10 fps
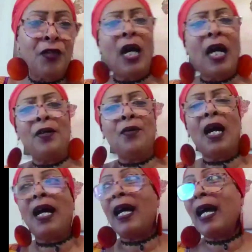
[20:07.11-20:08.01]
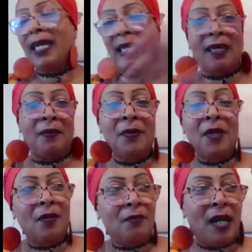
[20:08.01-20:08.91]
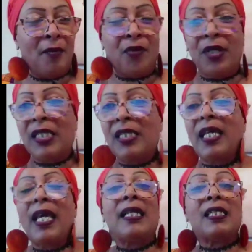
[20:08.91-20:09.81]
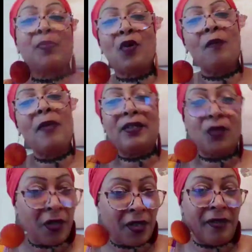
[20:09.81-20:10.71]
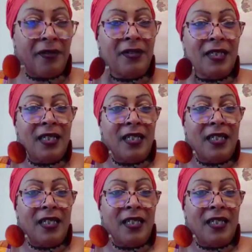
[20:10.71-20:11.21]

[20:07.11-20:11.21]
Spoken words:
You know, I know how I am. My boys say I spoil my daughter,